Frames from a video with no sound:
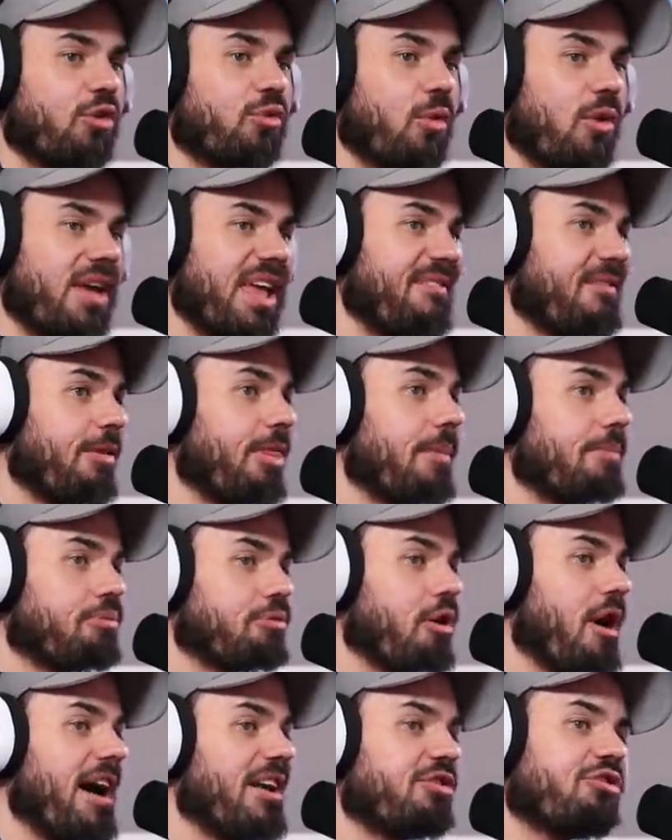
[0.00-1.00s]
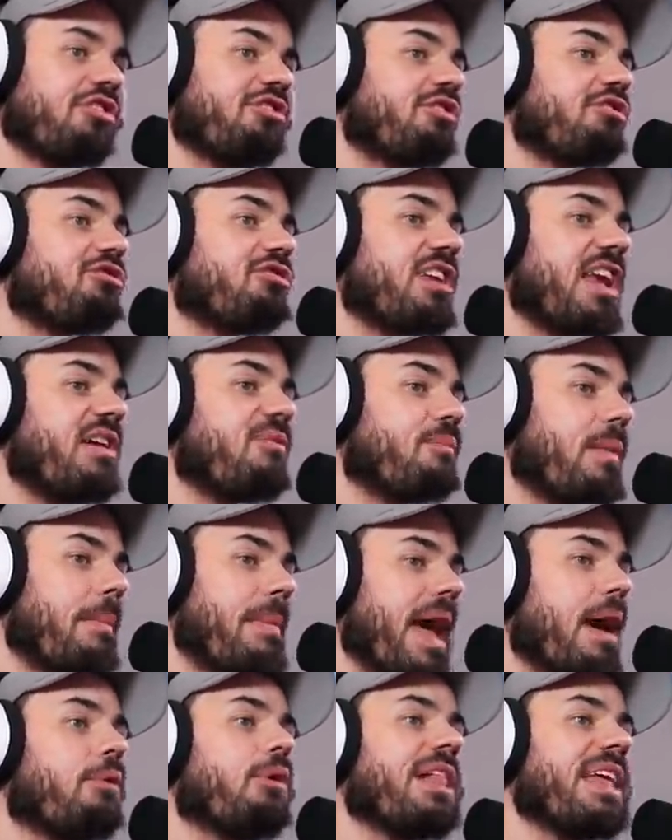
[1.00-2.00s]
we'll give him the bronze just to see if my
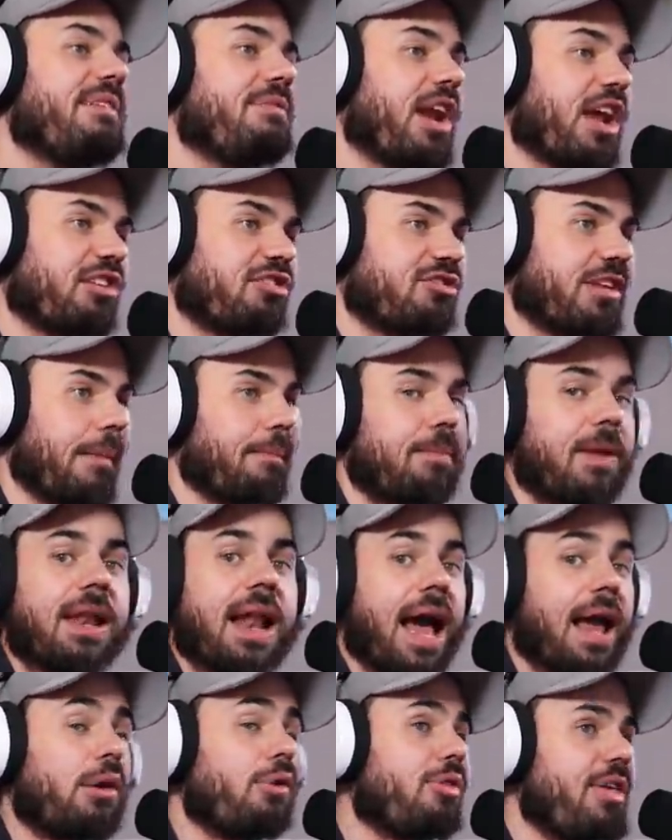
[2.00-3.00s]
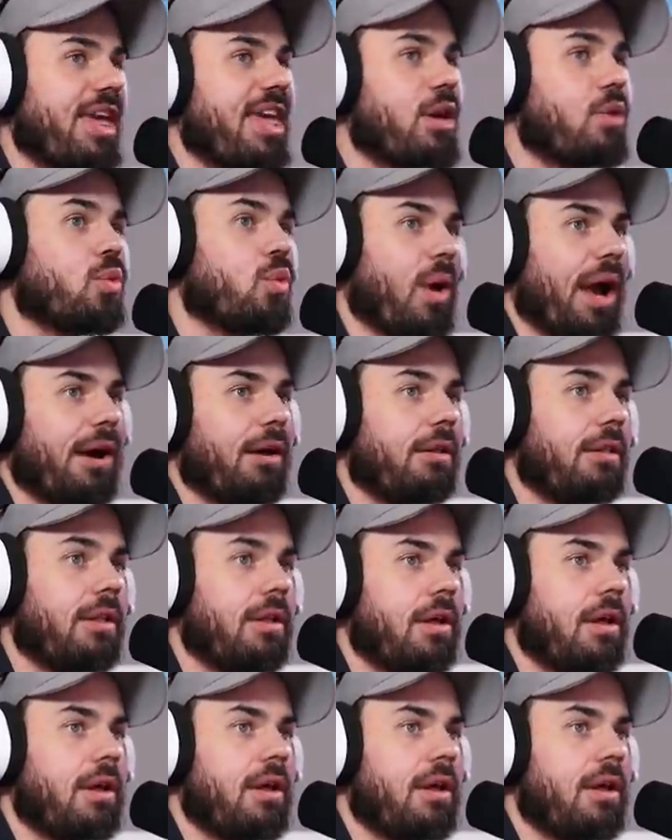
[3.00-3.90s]
man will even accept it. I don't think he will.